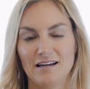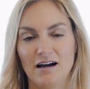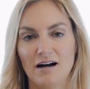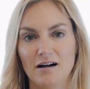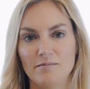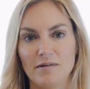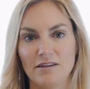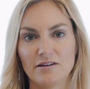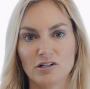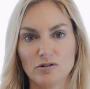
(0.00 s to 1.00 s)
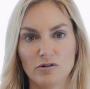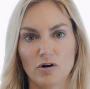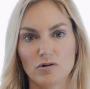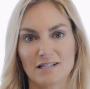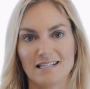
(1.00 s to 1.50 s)
and the
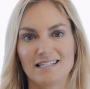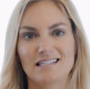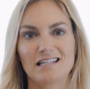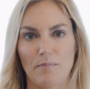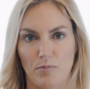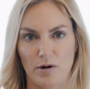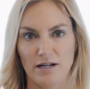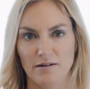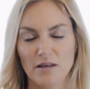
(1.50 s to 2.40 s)
glucose separate.